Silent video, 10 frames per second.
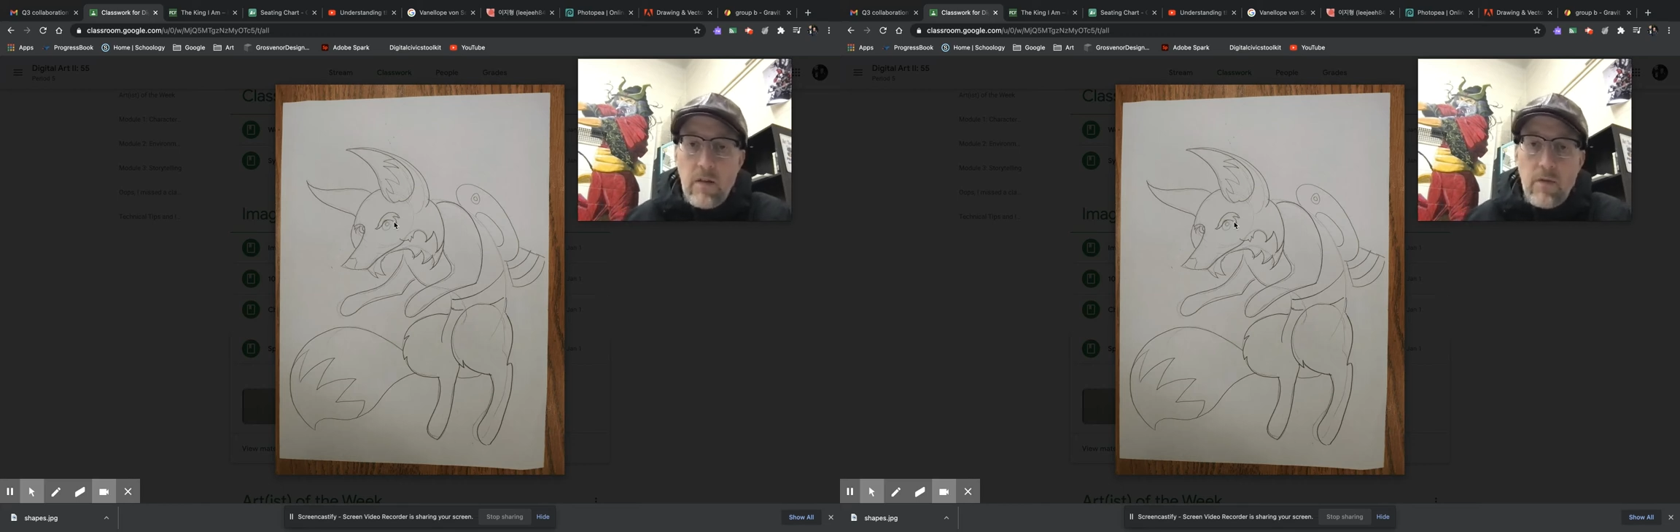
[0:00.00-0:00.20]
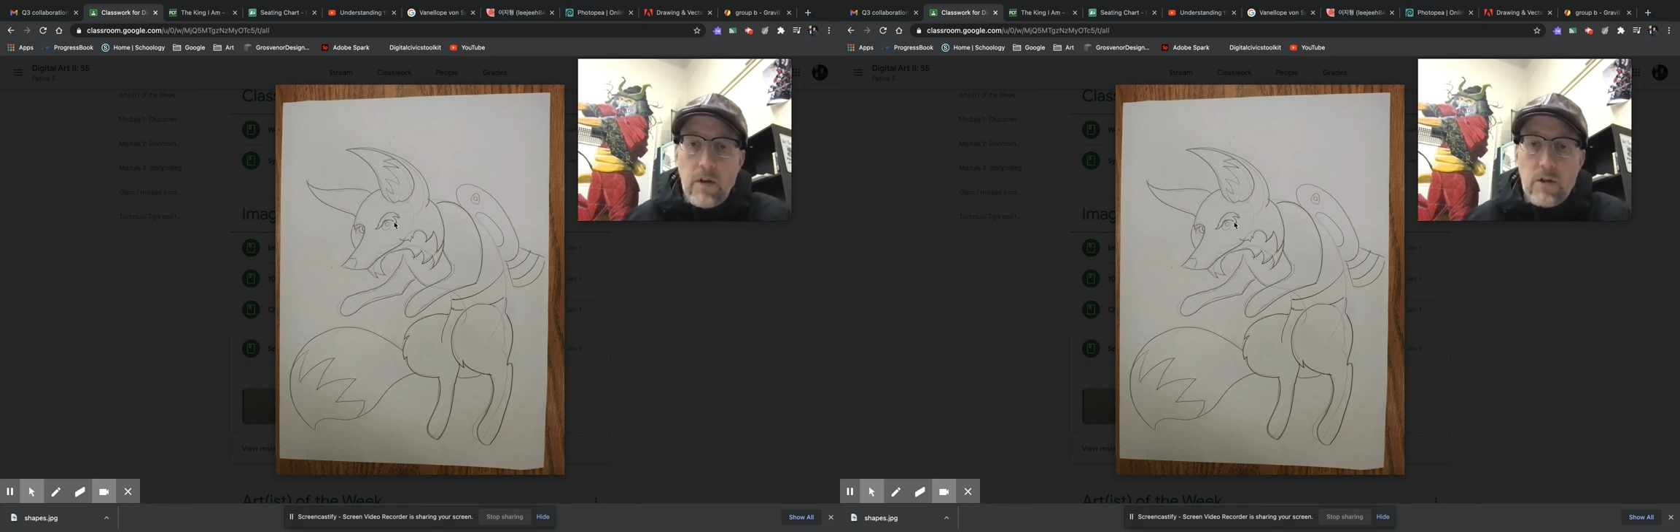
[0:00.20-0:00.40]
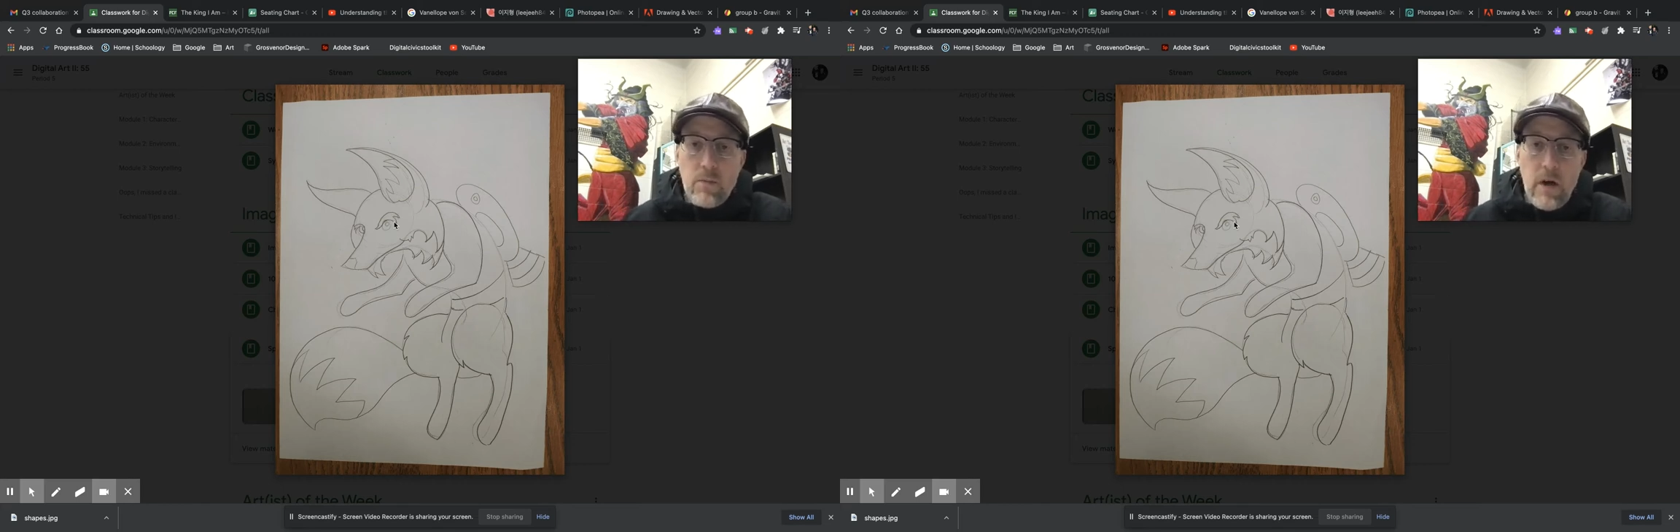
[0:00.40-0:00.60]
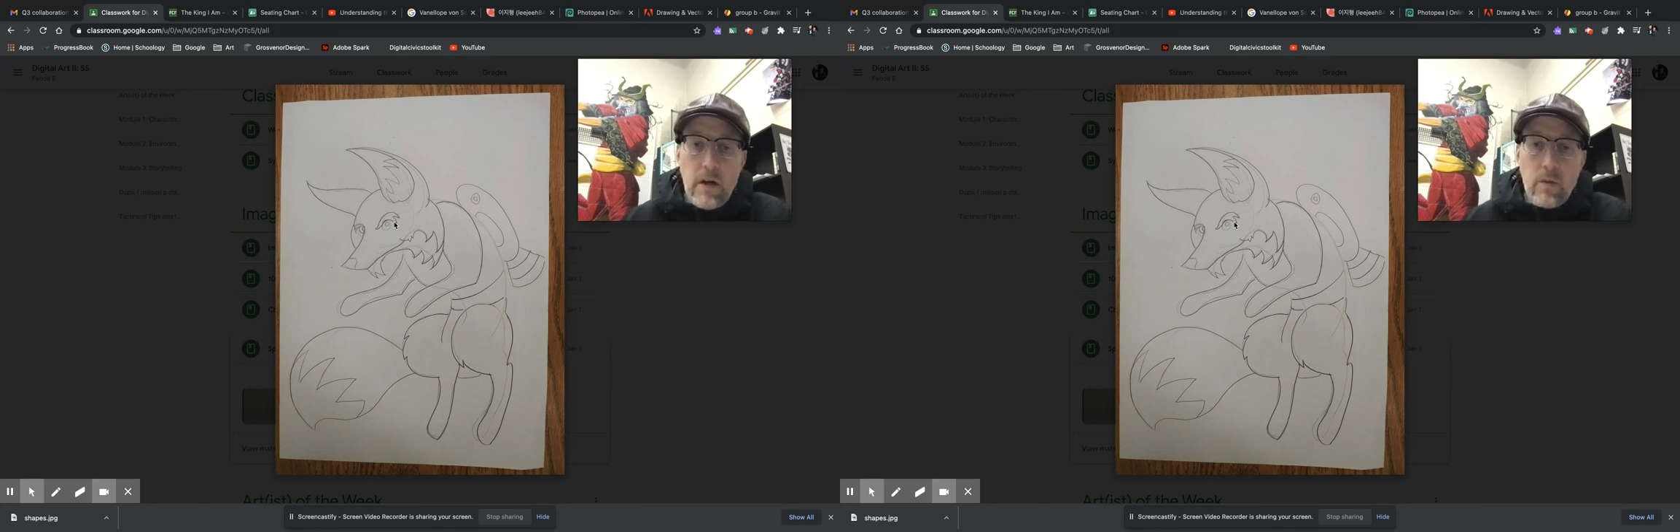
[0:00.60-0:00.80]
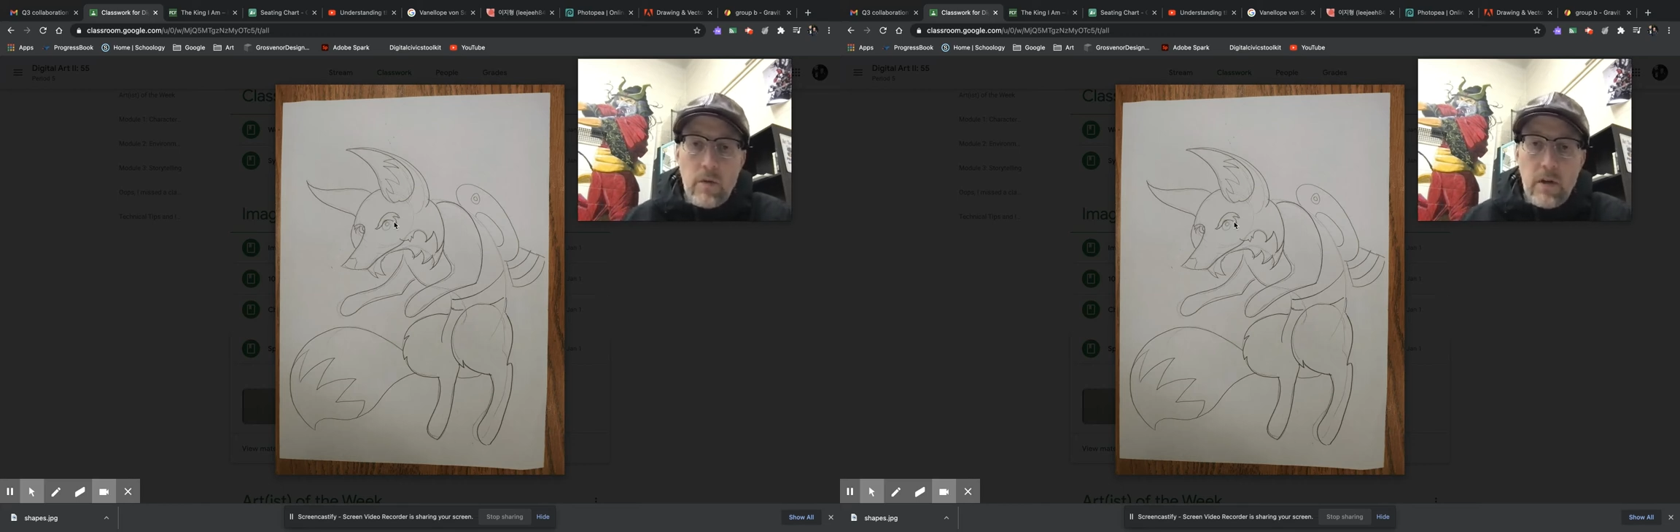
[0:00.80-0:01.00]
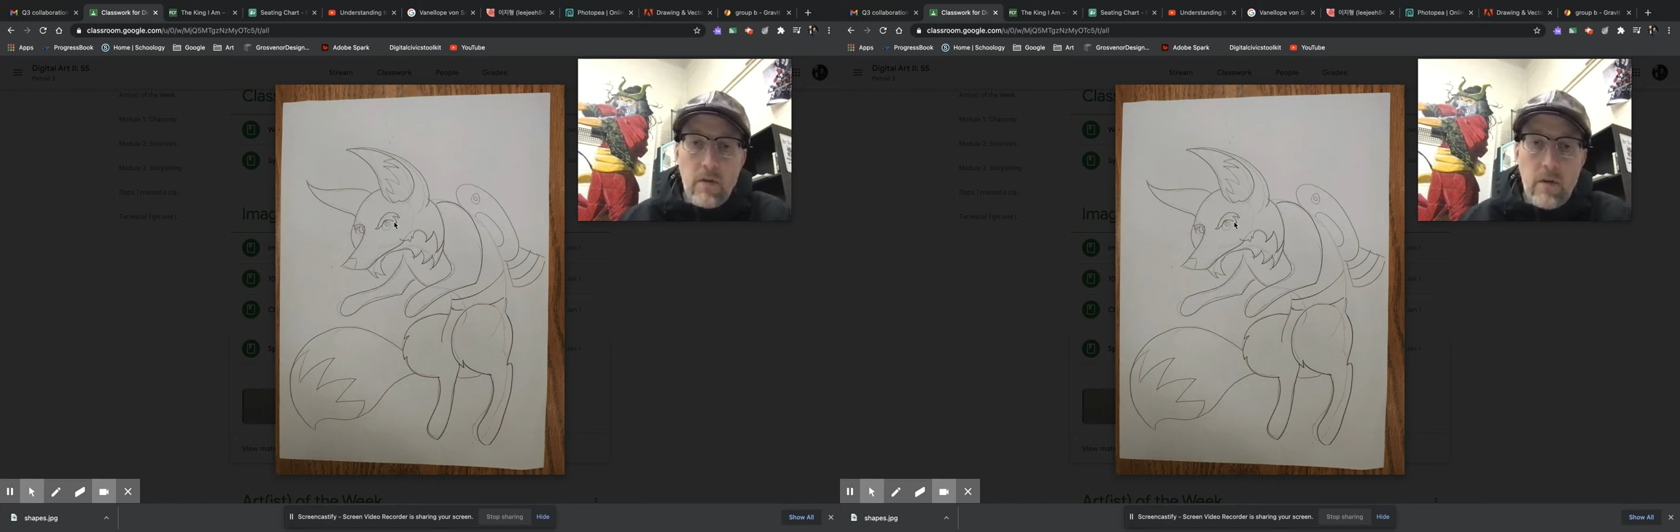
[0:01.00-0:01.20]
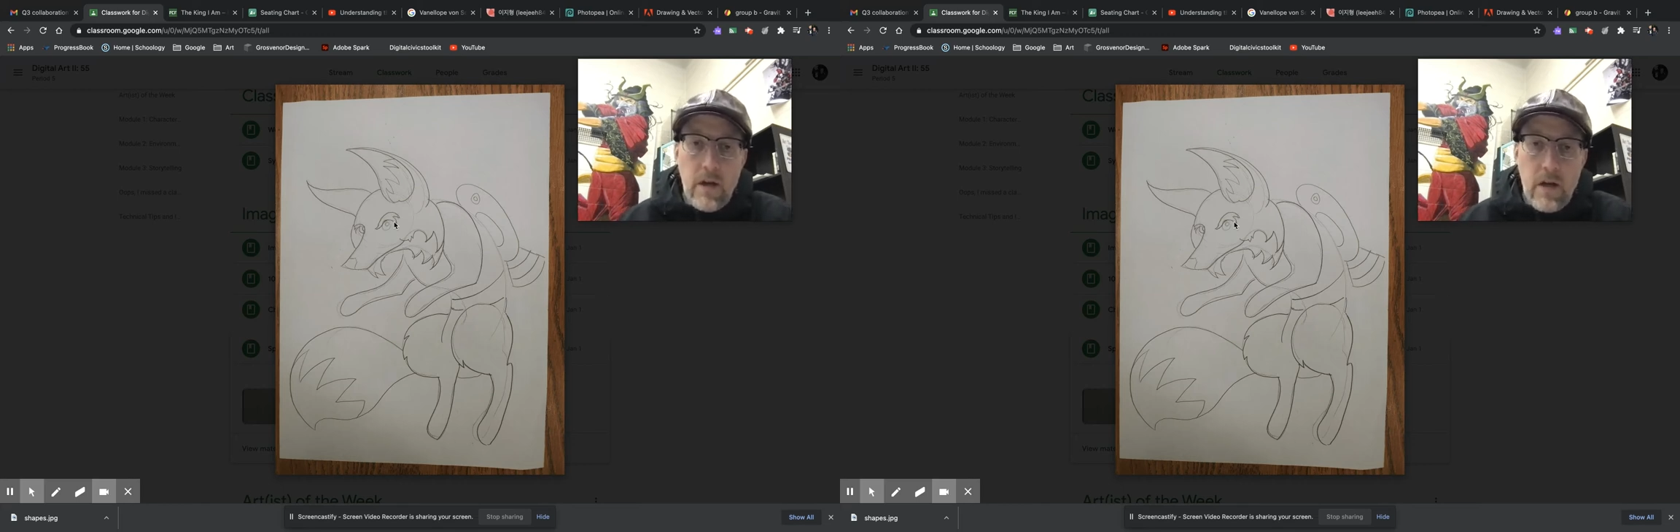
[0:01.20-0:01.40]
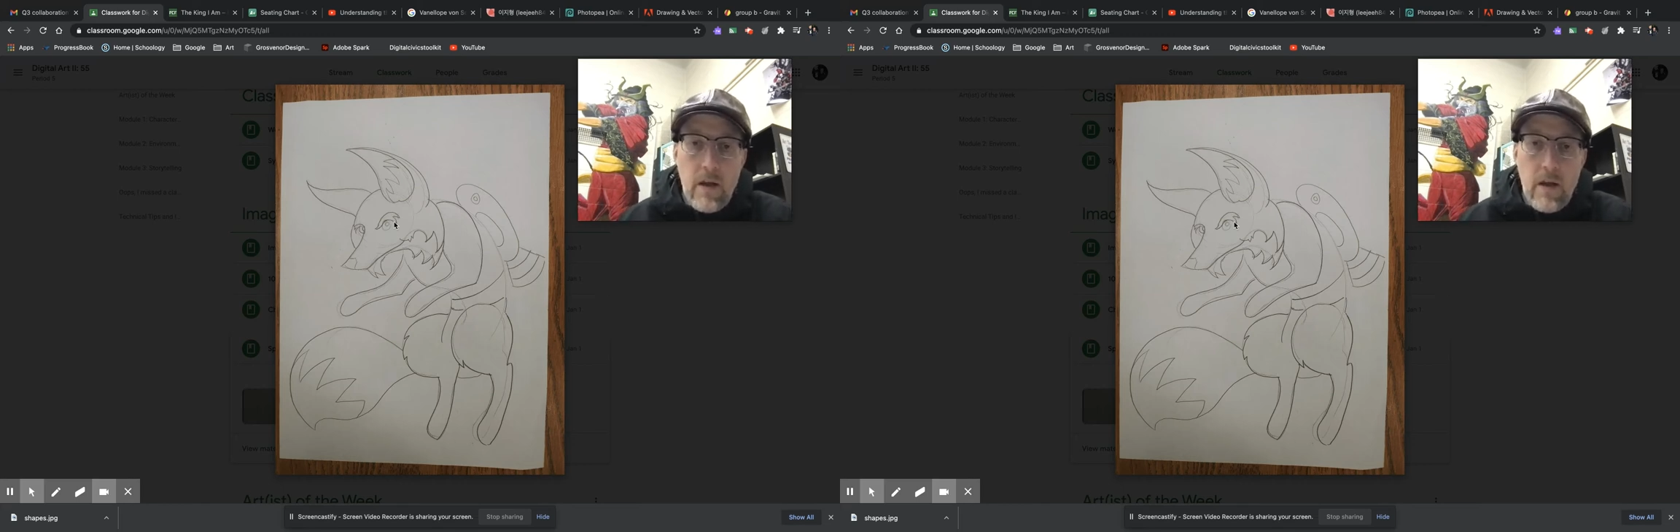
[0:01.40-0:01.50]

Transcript: finished product with it. Okay,